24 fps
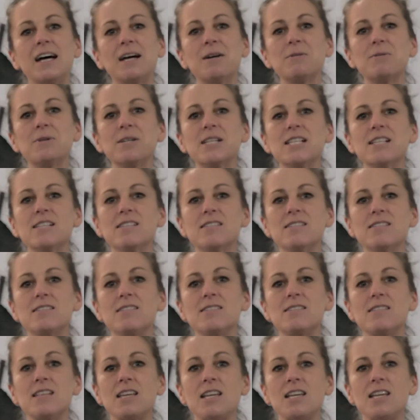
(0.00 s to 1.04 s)
I
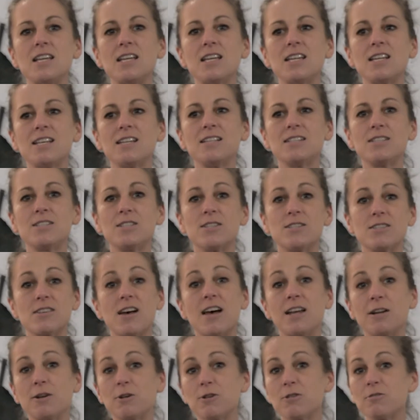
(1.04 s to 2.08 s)
was the
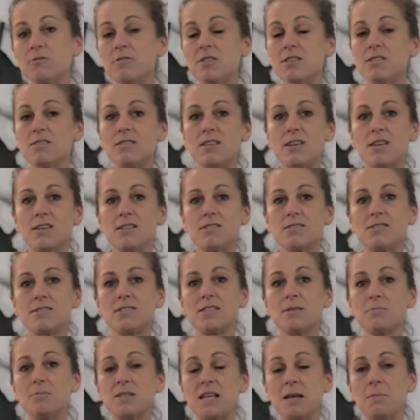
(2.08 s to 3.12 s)
designer of this year's
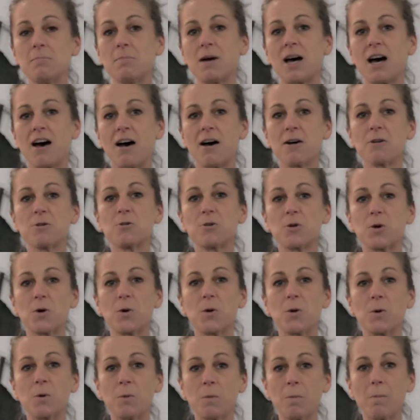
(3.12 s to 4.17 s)
September Art
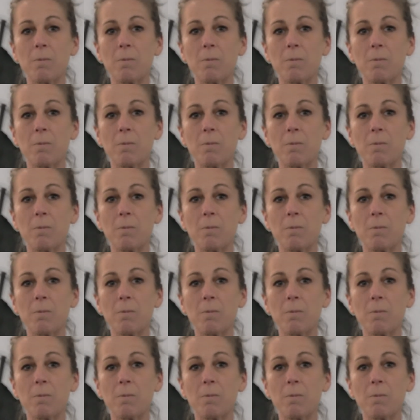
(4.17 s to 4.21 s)
Crawl